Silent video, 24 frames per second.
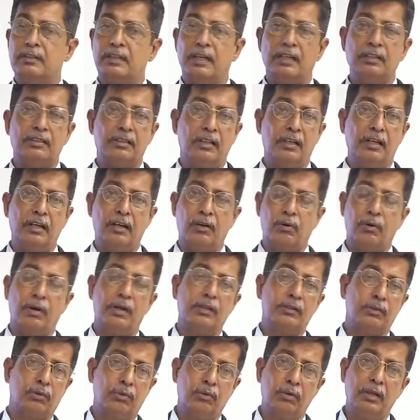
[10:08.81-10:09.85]
does not
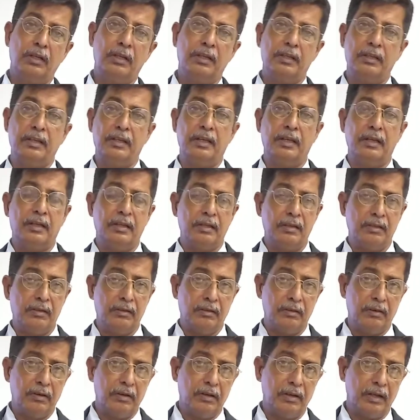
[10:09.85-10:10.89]
require too much
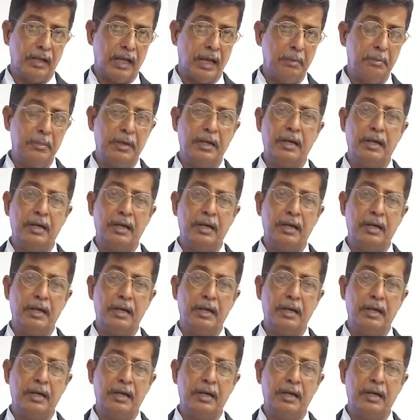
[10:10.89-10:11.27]
maintenance.